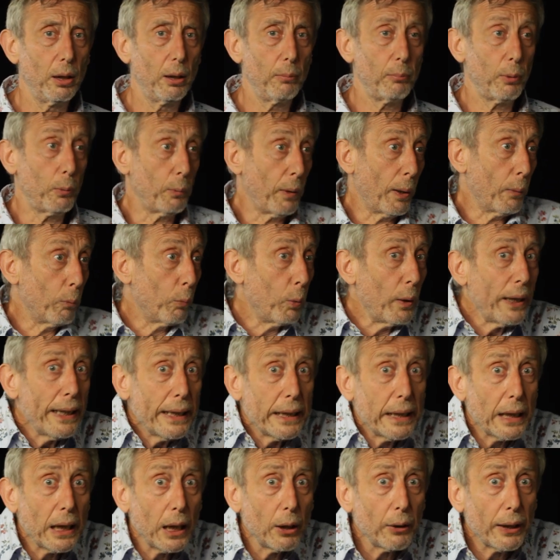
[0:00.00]
But when we
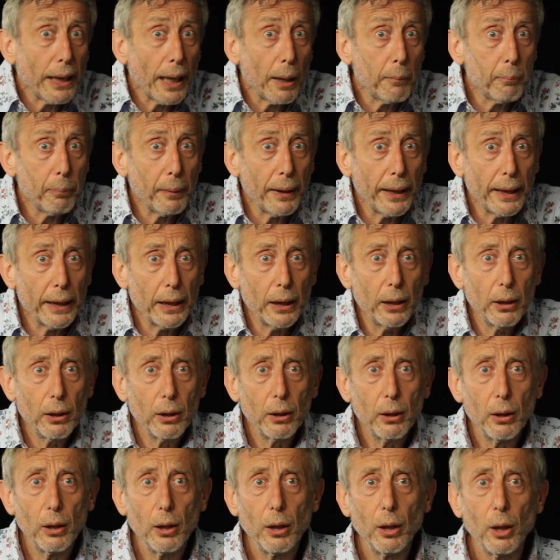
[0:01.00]
go camping,
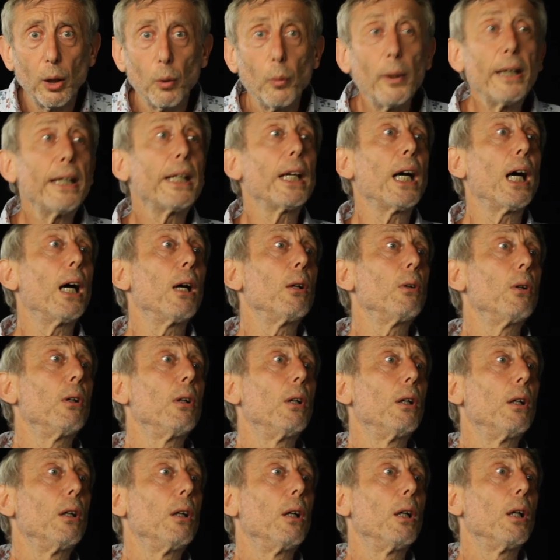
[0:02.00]
we go
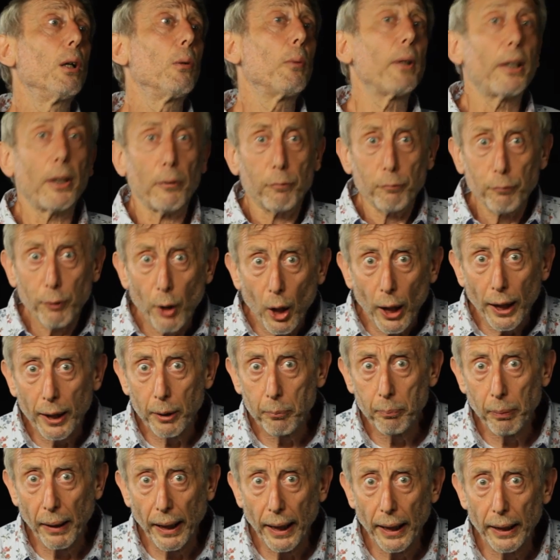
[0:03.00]
with a
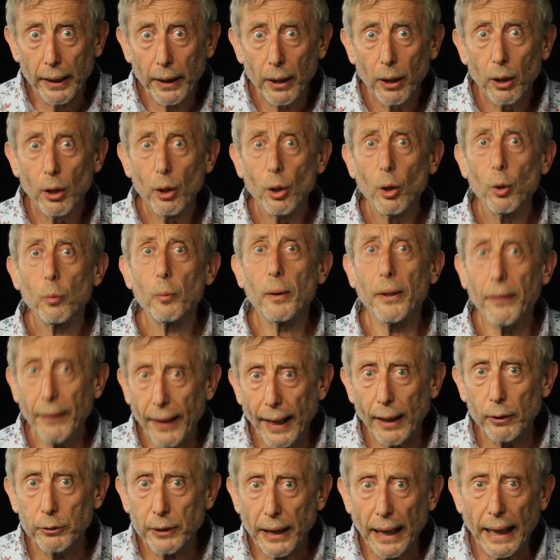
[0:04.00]
frying pan
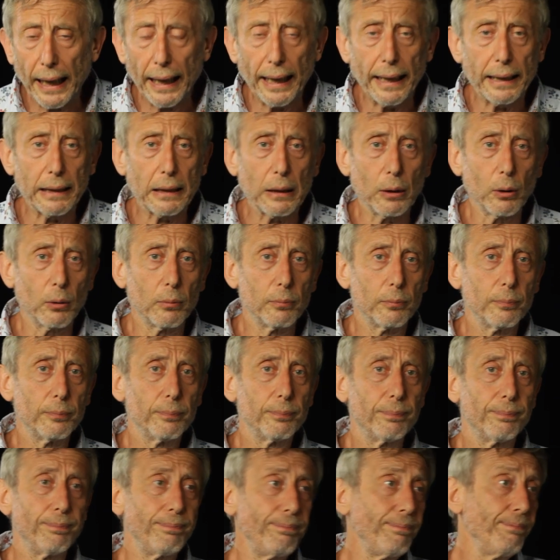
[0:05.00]
without a handle.
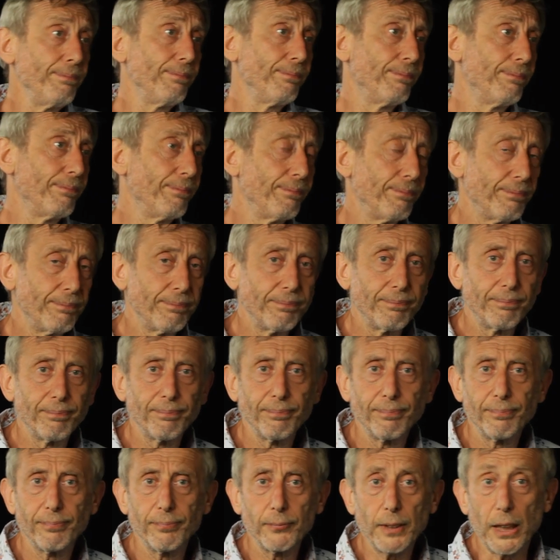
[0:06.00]
Hmm?
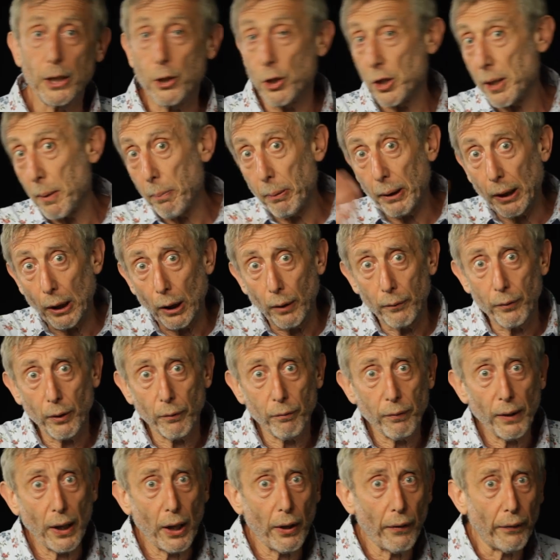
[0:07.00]
It's typical of your
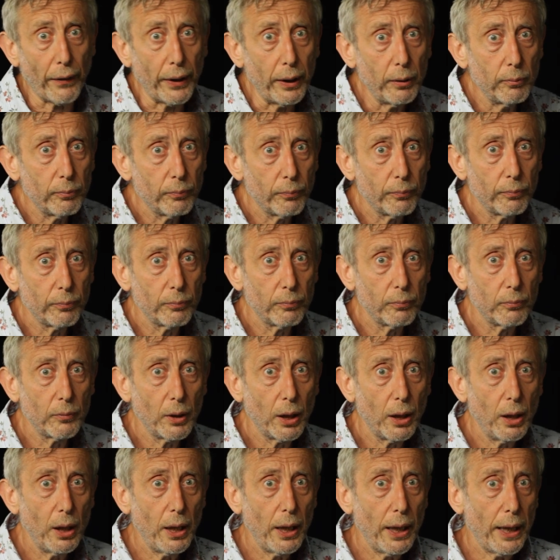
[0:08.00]
father.
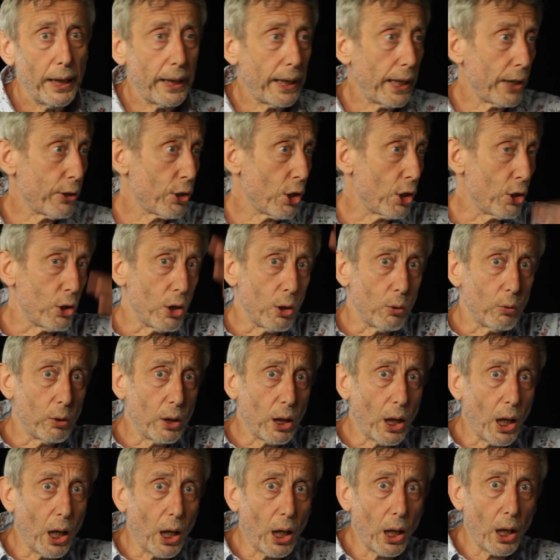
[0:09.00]
He gets a new
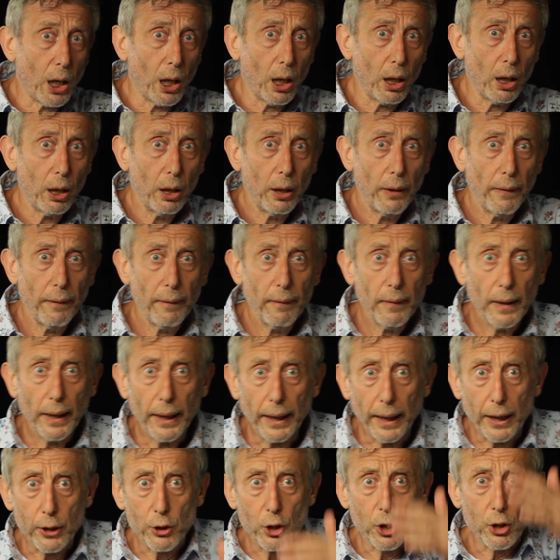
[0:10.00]
car, he
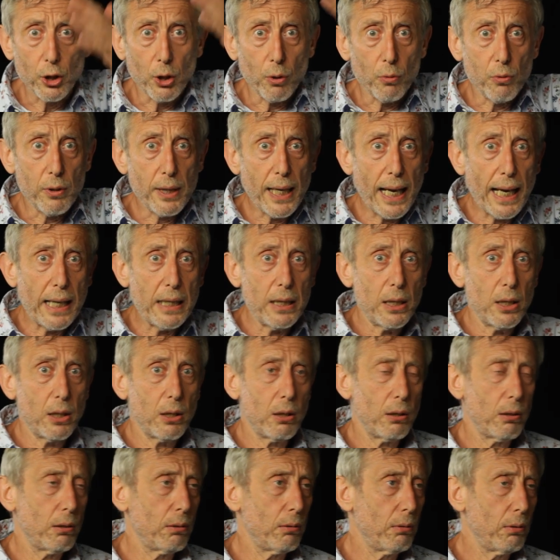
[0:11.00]
gets a new
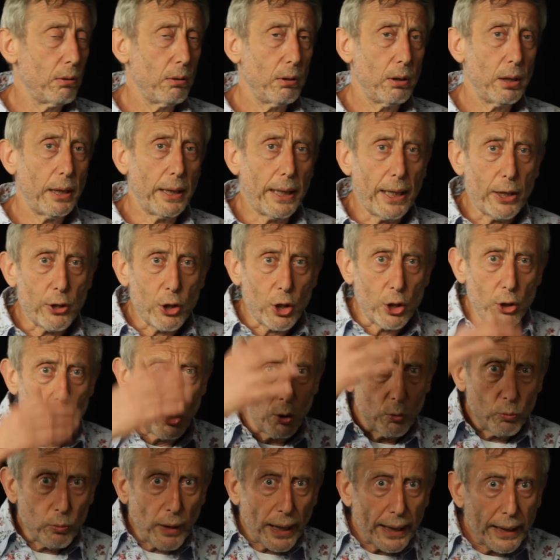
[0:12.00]
tent, he gets a
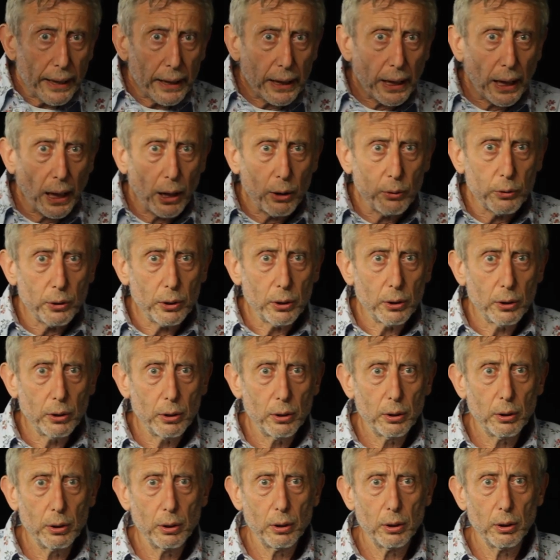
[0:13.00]
new raincoat.
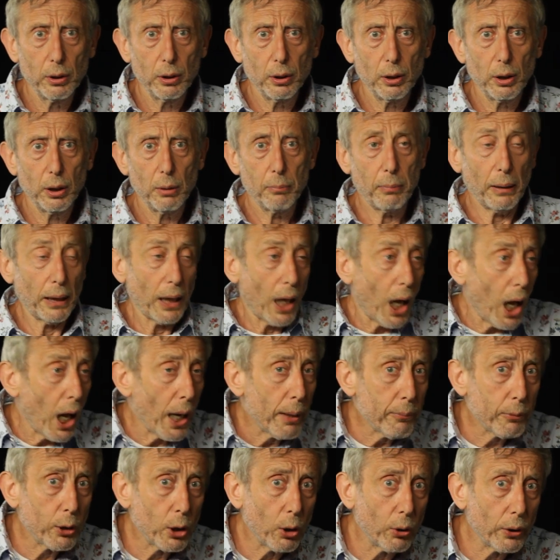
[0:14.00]
But
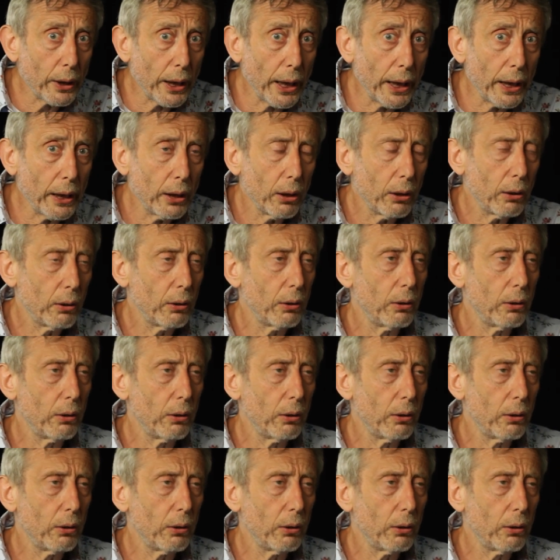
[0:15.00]
I'm cooking